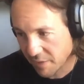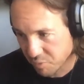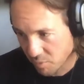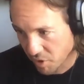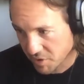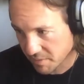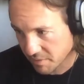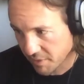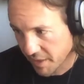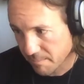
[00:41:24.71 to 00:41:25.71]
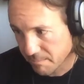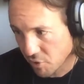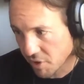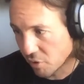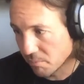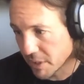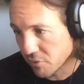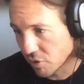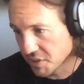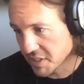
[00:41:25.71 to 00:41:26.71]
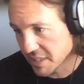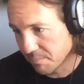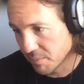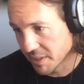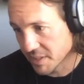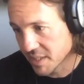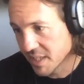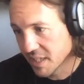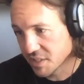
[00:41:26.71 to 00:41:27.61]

have promoting their miracle mineral supplement.